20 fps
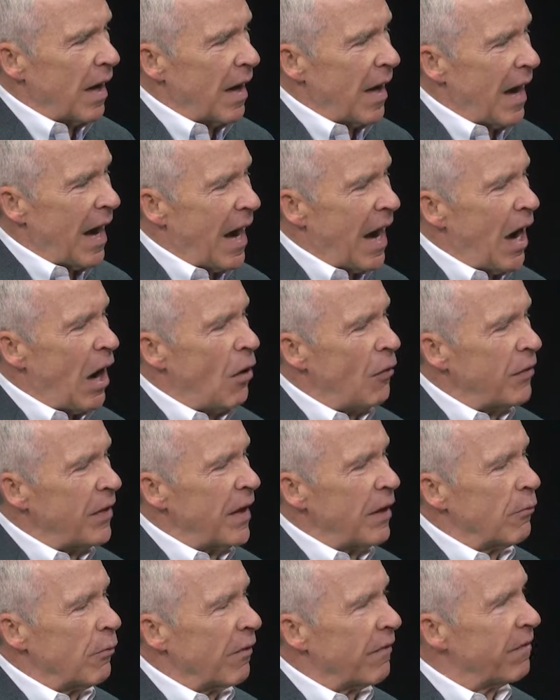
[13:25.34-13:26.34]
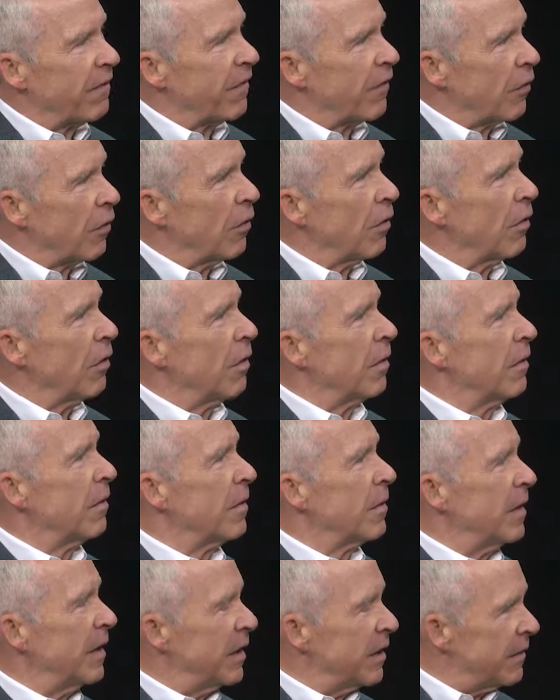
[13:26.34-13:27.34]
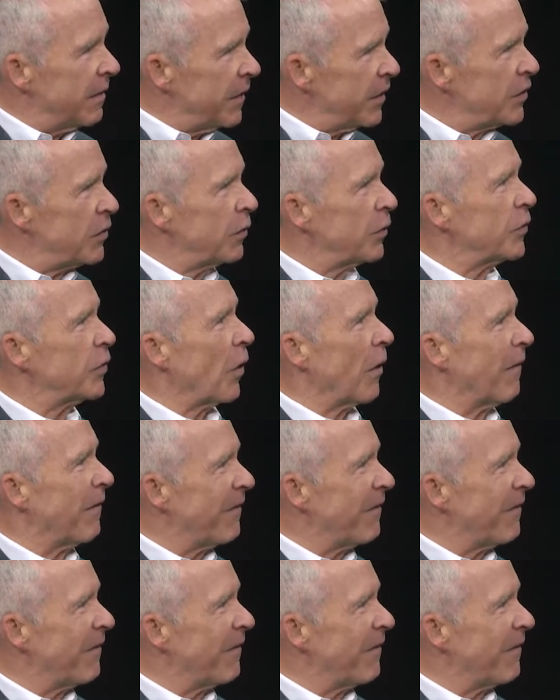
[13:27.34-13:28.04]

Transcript: how they refer individuals or